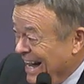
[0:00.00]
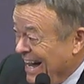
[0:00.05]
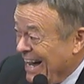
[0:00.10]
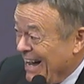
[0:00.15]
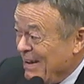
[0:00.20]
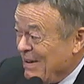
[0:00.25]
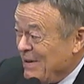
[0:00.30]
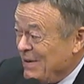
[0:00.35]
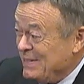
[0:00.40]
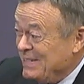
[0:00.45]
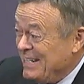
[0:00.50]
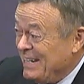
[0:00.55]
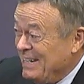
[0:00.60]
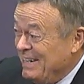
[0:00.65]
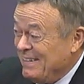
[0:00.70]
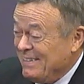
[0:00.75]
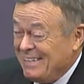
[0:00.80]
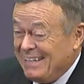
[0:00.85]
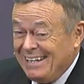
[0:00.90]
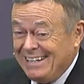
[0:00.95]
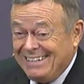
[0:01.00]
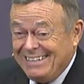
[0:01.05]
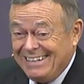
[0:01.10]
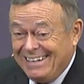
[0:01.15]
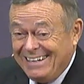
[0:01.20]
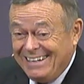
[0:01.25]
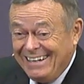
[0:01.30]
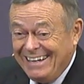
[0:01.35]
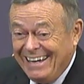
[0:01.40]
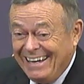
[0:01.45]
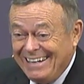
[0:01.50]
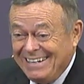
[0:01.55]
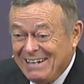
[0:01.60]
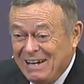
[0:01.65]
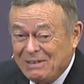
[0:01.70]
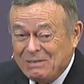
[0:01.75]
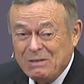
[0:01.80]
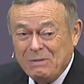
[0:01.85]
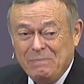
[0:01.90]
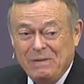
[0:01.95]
a hotel that uh, Dr.